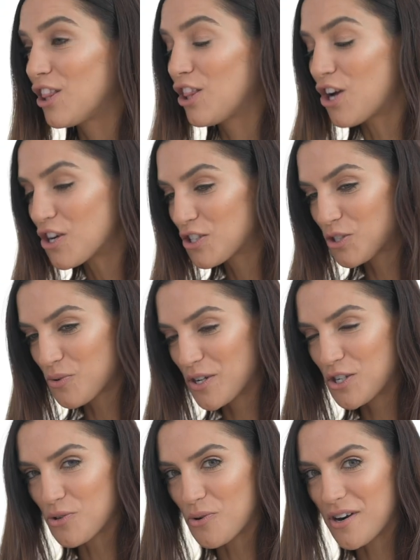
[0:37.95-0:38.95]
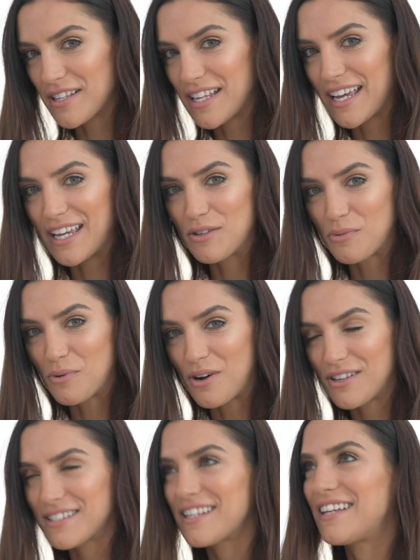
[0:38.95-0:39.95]
Long story short, it
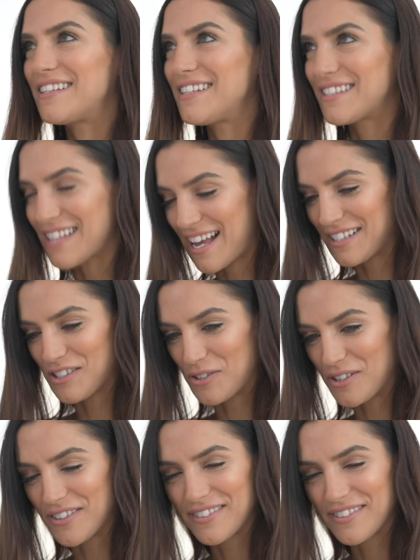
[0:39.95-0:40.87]
was a disaster.